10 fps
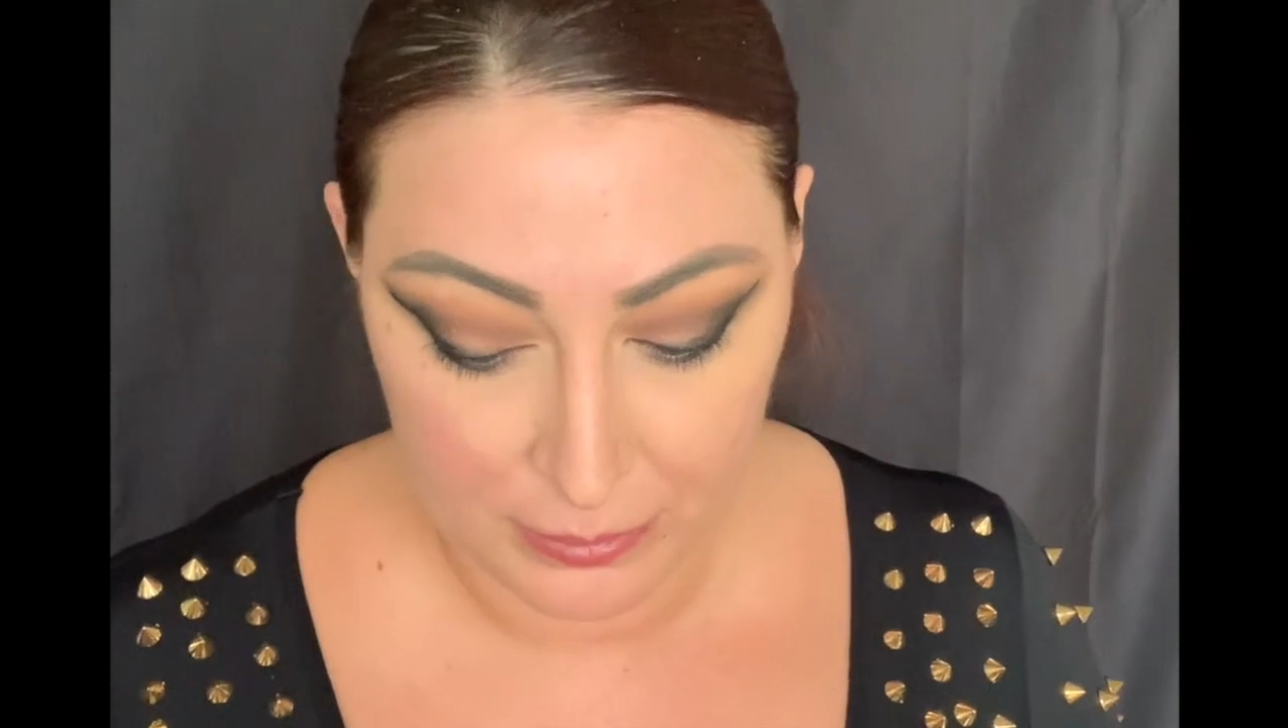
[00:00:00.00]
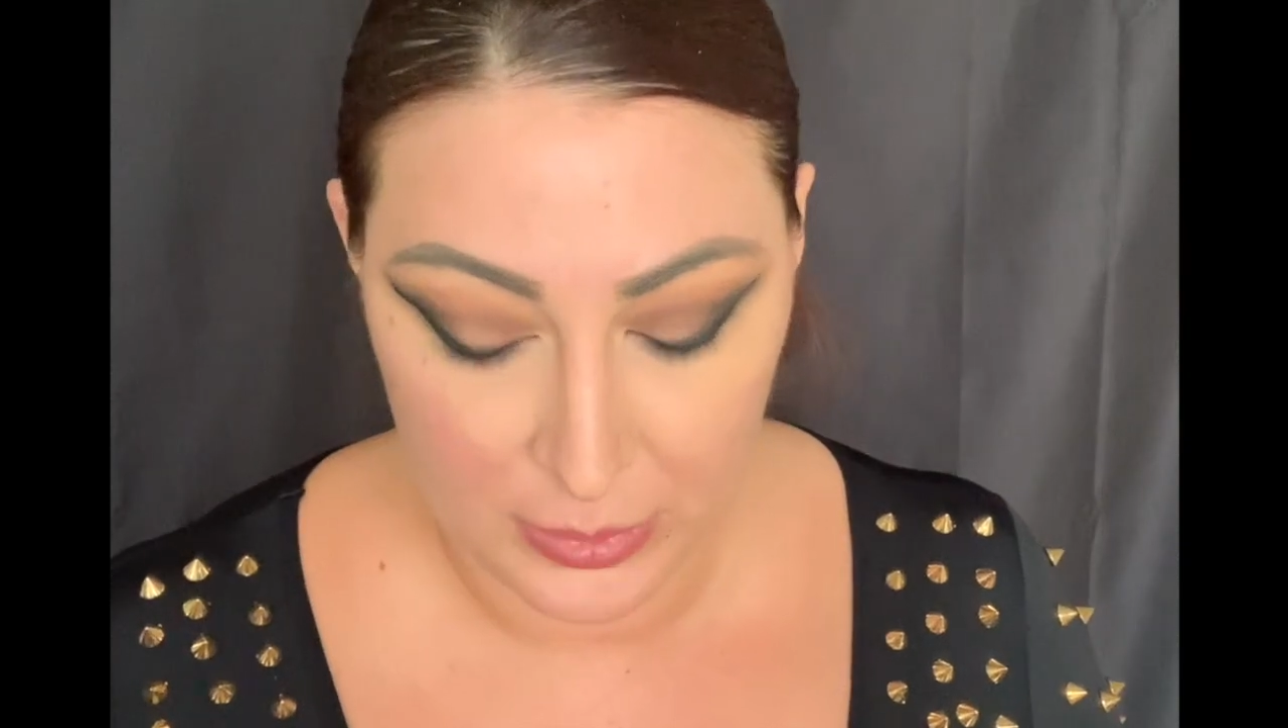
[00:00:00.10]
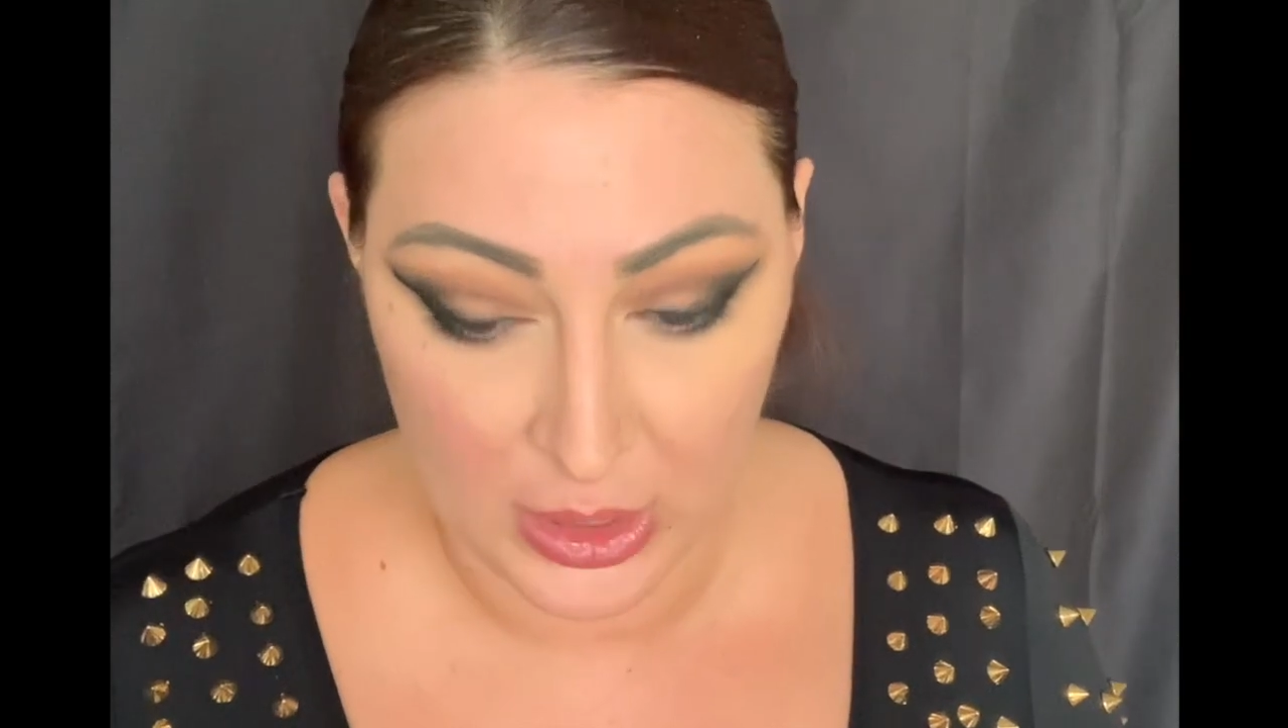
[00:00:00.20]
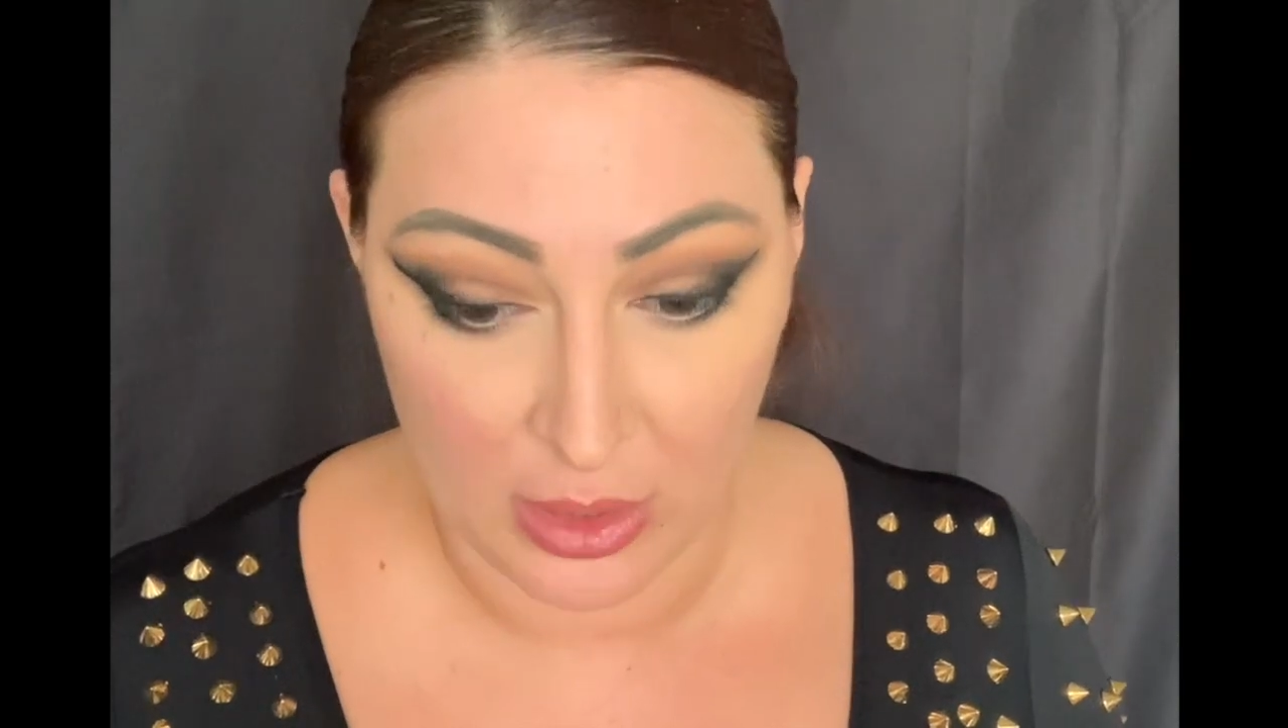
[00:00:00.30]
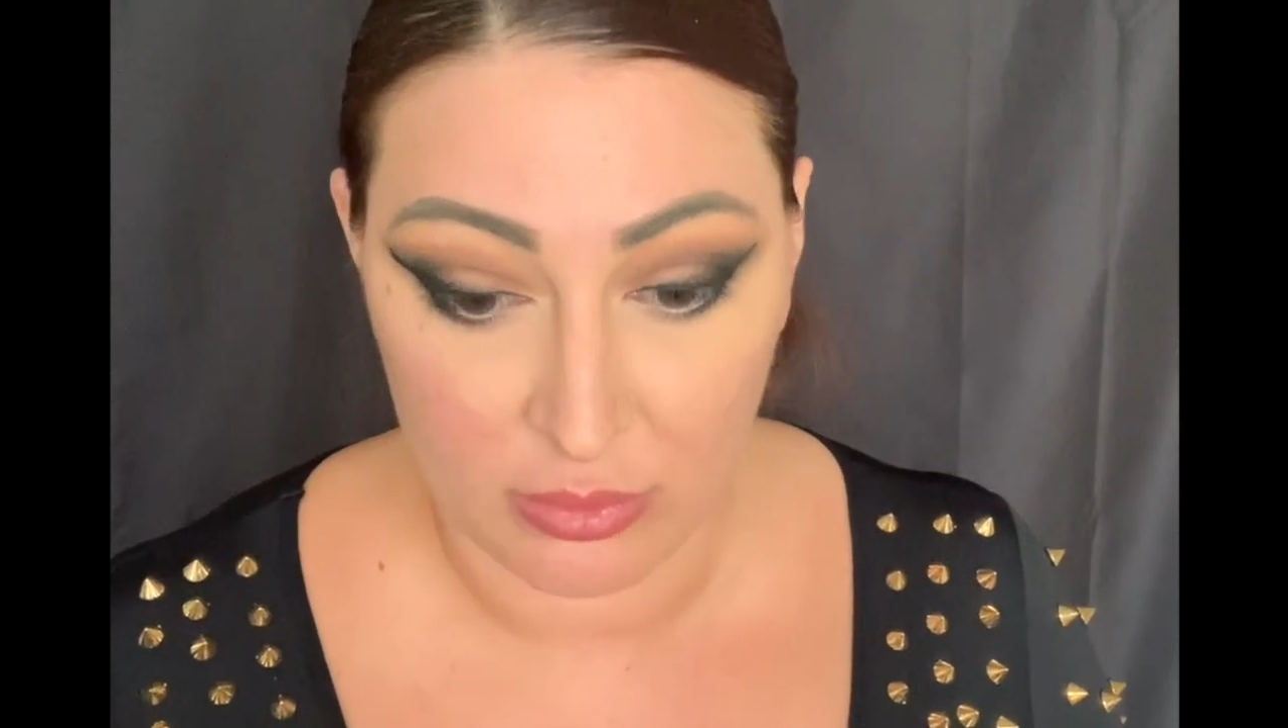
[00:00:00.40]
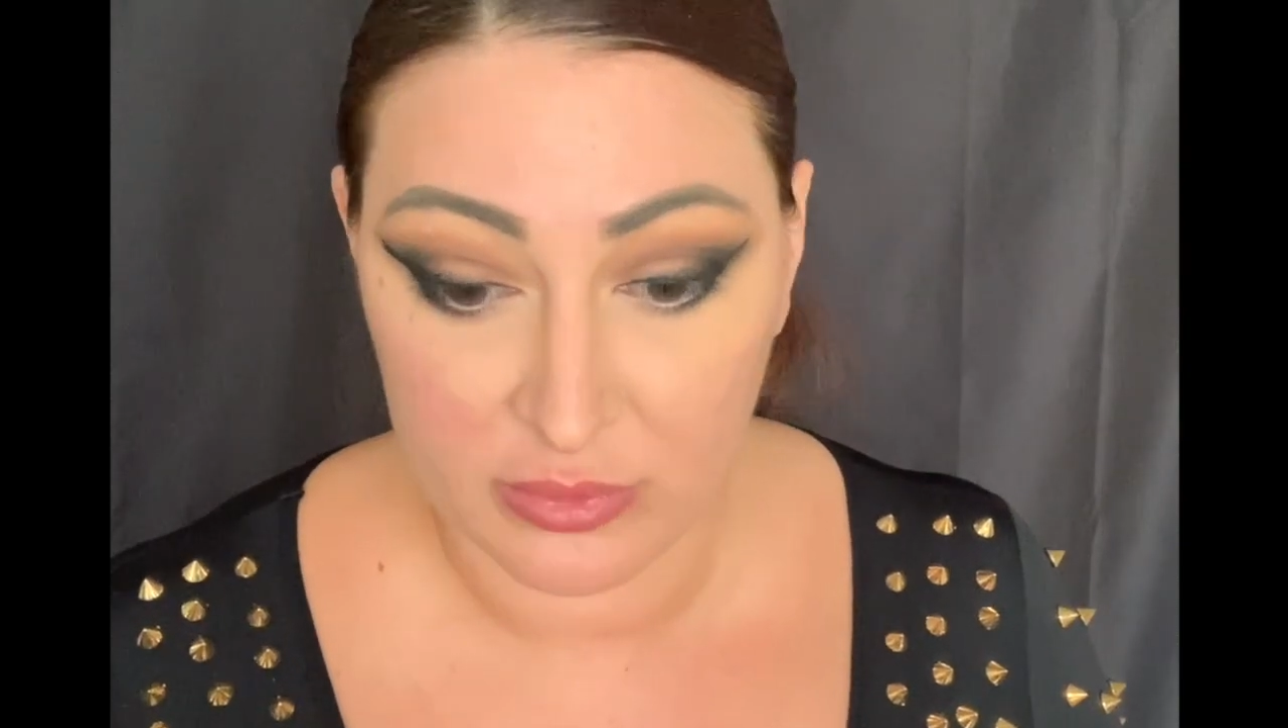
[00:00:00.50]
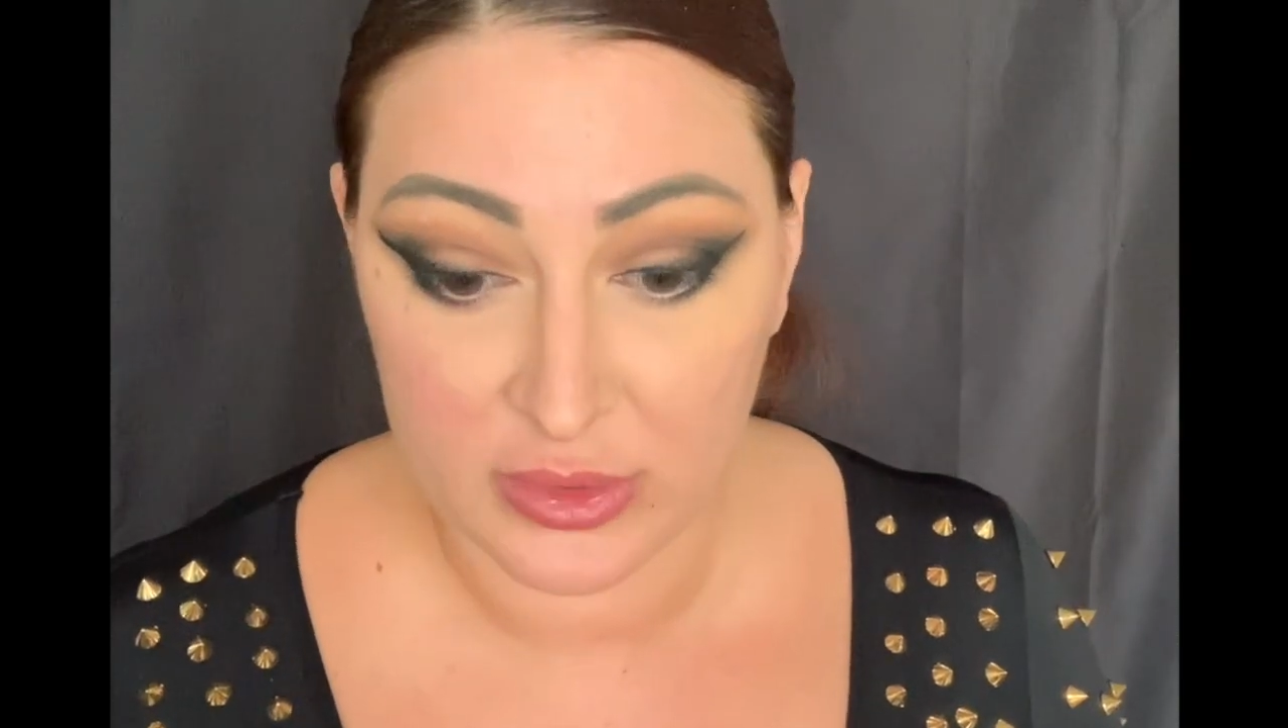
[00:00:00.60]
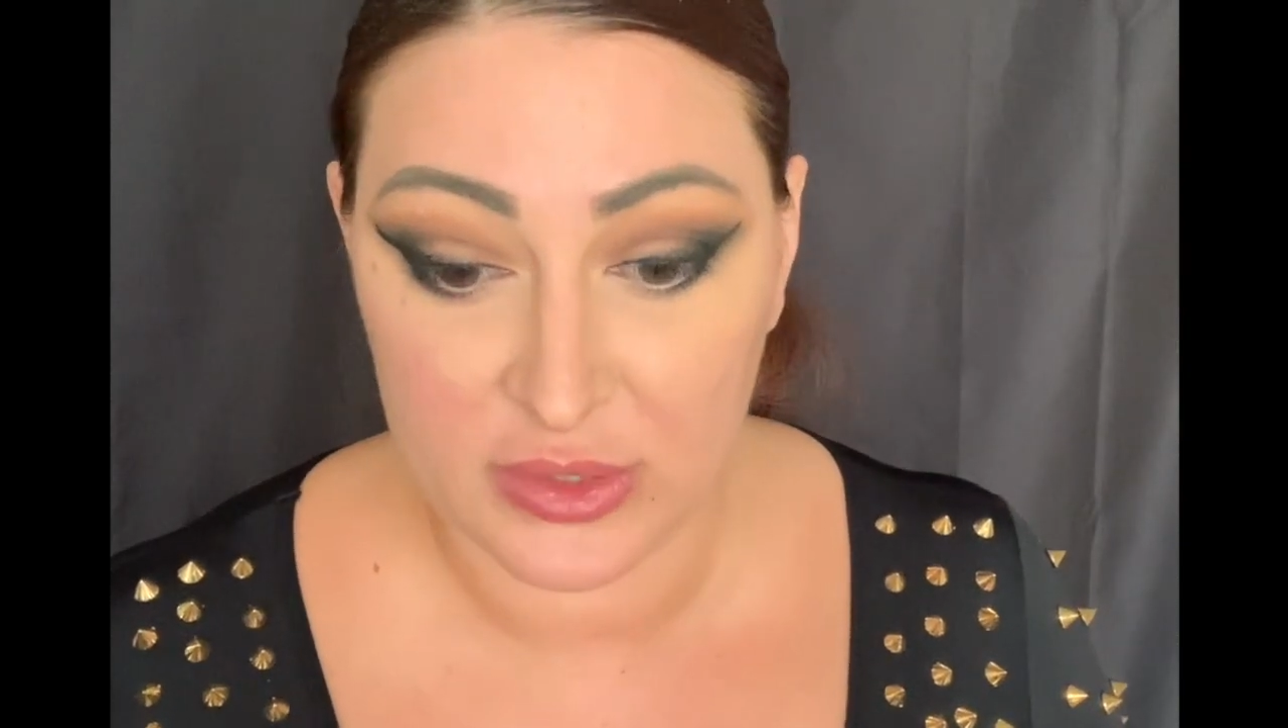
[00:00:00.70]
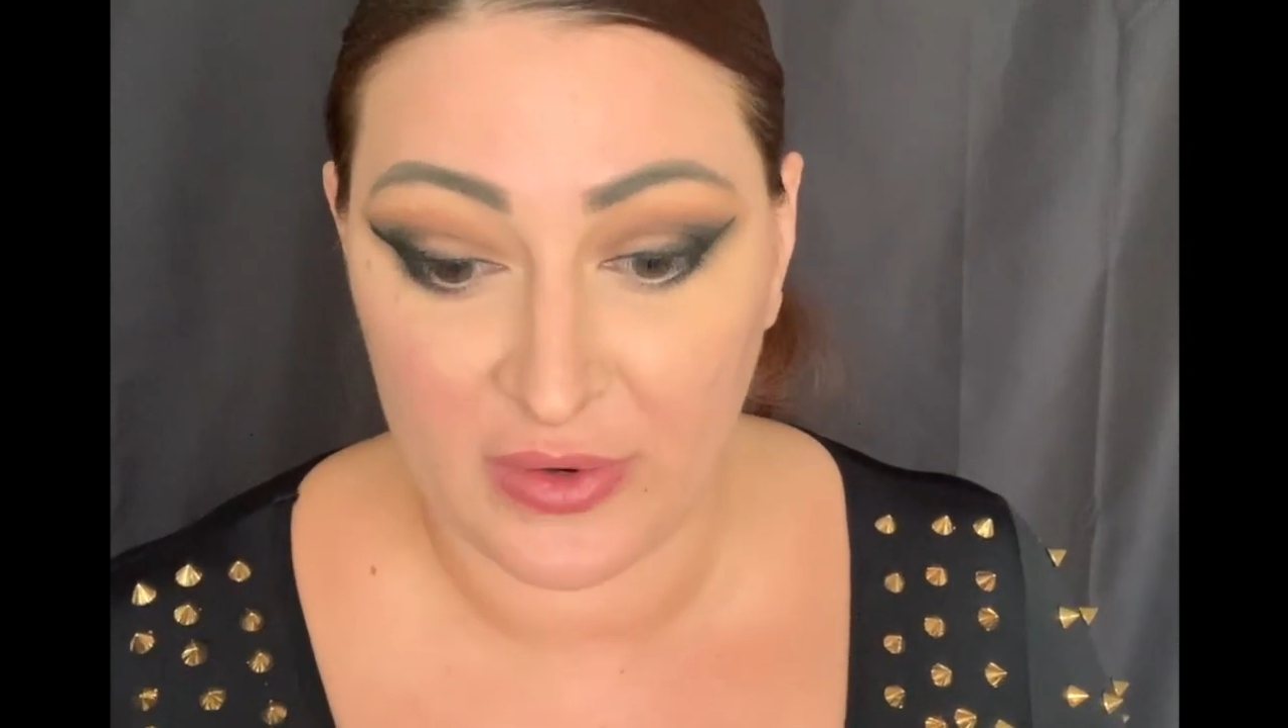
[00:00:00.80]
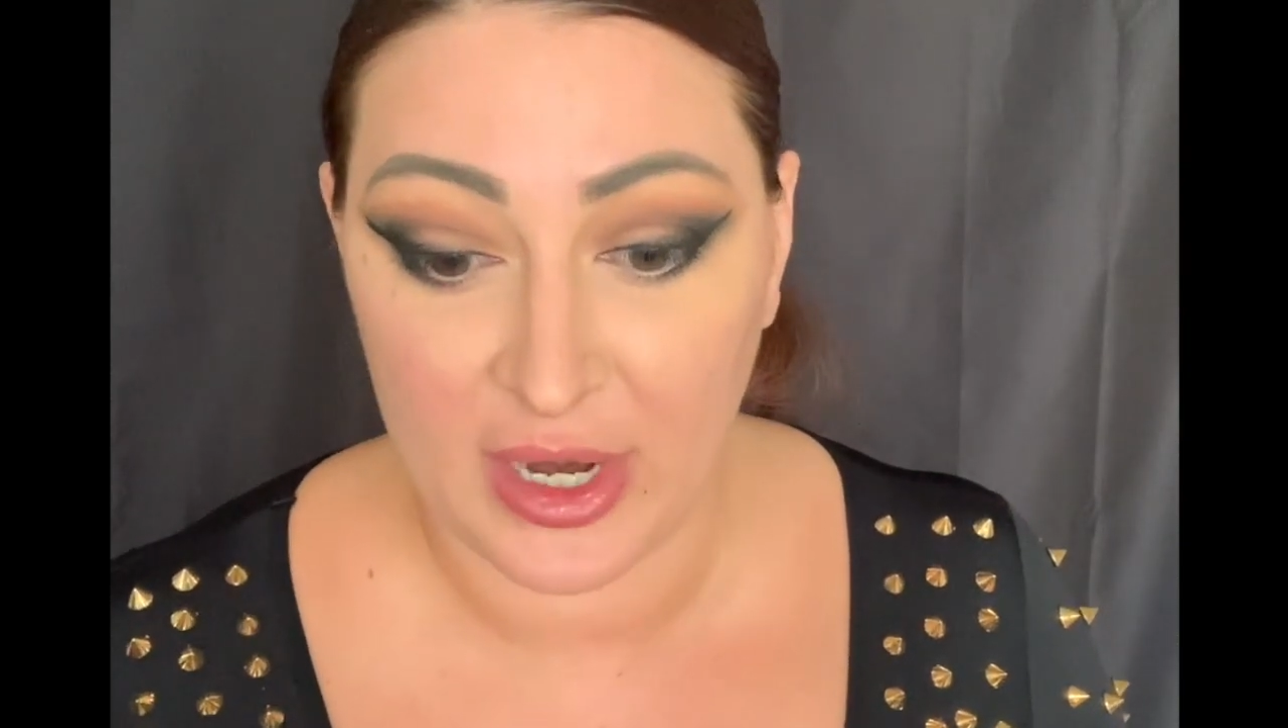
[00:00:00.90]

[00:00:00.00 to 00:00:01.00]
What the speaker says: you know, it's